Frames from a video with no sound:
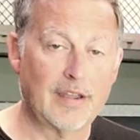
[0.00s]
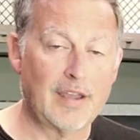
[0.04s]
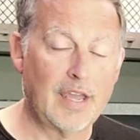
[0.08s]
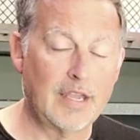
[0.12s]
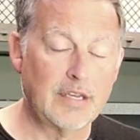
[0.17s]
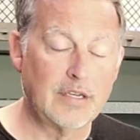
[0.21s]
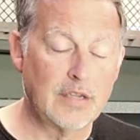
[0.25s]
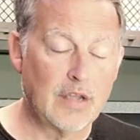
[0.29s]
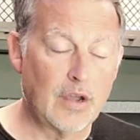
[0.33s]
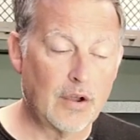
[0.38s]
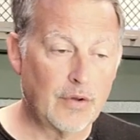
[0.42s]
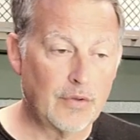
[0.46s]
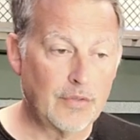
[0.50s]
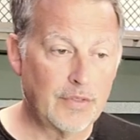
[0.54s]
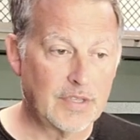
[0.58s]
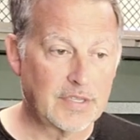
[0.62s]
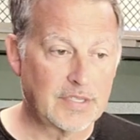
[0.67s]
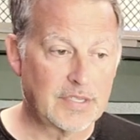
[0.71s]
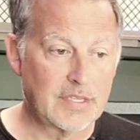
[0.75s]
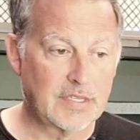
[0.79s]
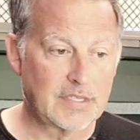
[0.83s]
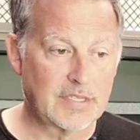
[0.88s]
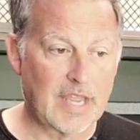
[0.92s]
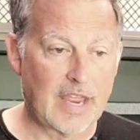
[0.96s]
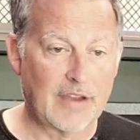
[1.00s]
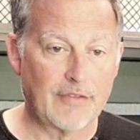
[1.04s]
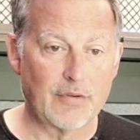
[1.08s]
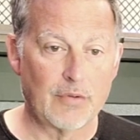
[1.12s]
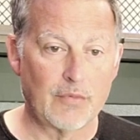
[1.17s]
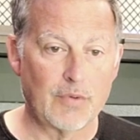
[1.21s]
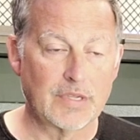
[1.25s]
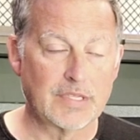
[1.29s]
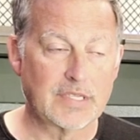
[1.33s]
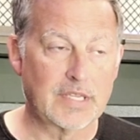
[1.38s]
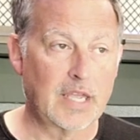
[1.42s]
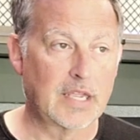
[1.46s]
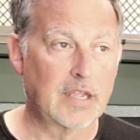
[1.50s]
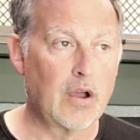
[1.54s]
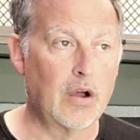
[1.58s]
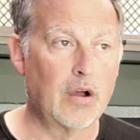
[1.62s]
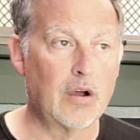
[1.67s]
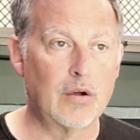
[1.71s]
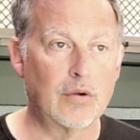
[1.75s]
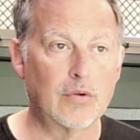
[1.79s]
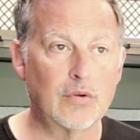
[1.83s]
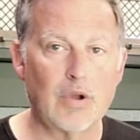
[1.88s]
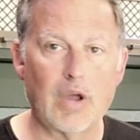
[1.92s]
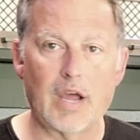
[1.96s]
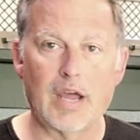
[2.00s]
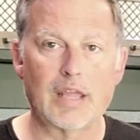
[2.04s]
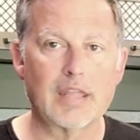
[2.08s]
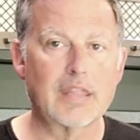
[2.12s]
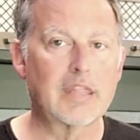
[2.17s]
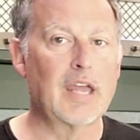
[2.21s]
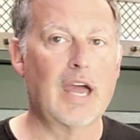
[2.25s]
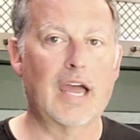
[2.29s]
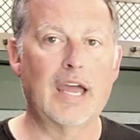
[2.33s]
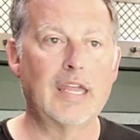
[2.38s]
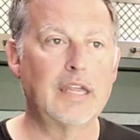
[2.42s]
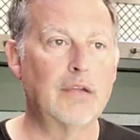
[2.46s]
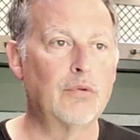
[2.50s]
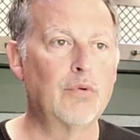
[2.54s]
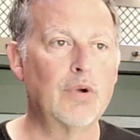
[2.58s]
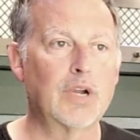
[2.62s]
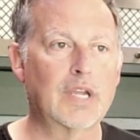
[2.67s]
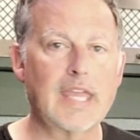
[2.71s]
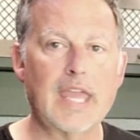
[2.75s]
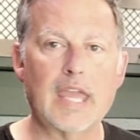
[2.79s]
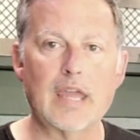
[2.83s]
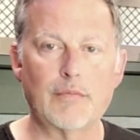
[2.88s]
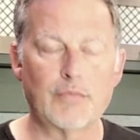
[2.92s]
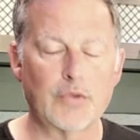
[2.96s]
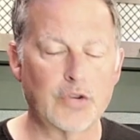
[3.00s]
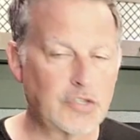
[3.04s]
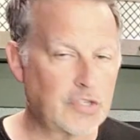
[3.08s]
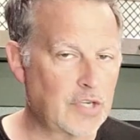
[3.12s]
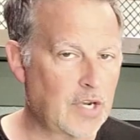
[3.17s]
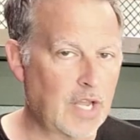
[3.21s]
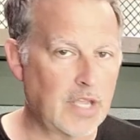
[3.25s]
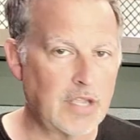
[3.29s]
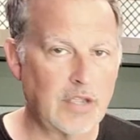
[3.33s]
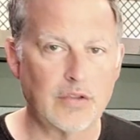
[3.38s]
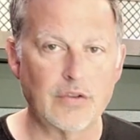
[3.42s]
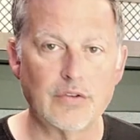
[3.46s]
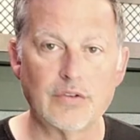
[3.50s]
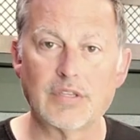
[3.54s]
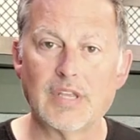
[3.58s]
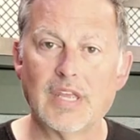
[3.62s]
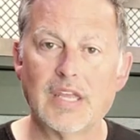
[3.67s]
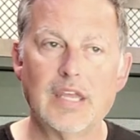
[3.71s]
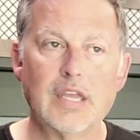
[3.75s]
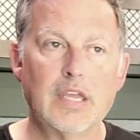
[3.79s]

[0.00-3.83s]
I know this is, everyone's like, oh, what camera should I use?